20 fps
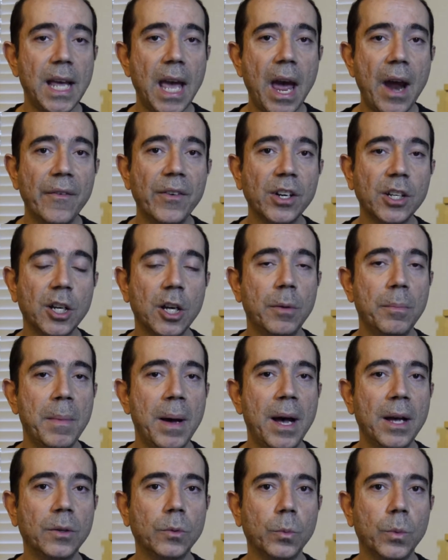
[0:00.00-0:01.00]
ever come
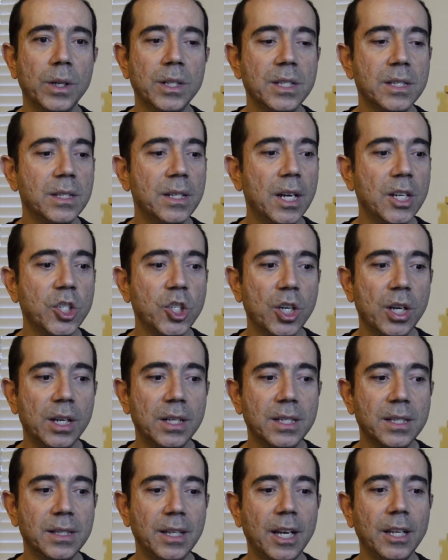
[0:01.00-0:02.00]
out with such a
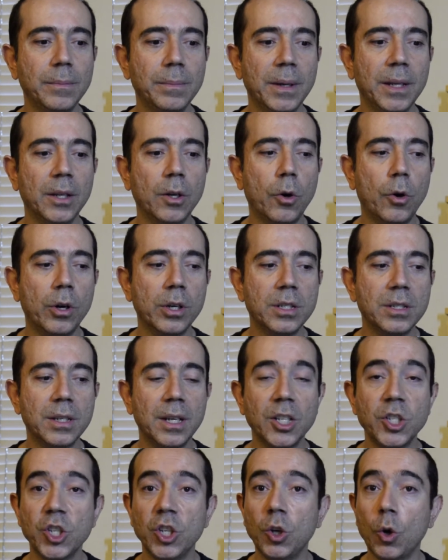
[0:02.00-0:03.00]
statement or
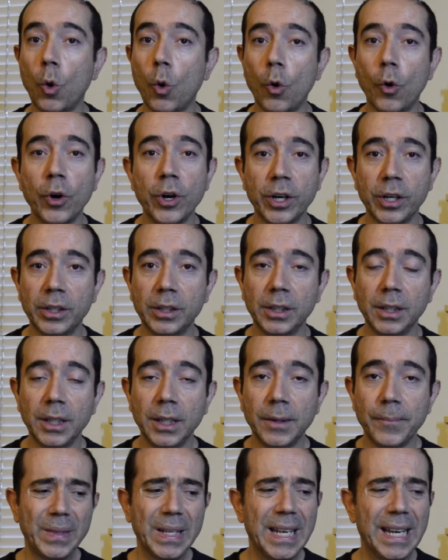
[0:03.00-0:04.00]
such an order.
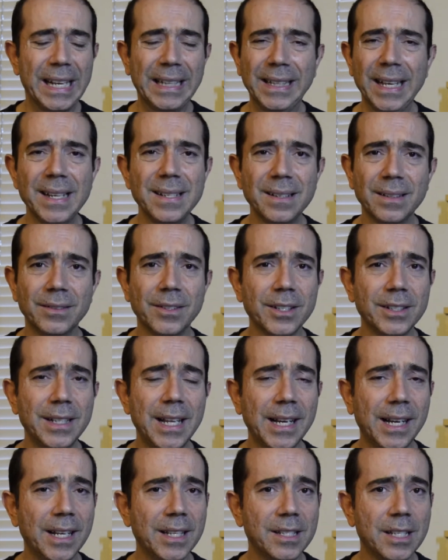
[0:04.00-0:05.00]
It doesn't look
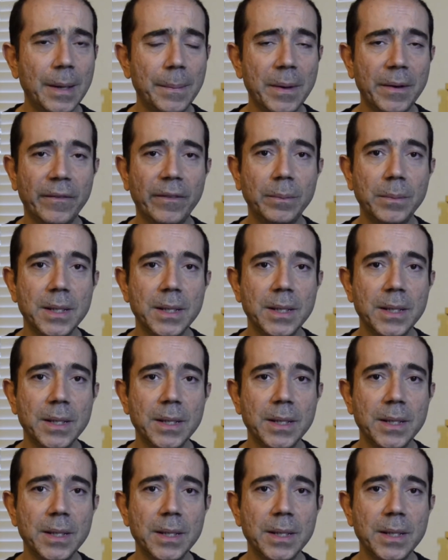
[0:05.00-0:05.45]
like it's coming from the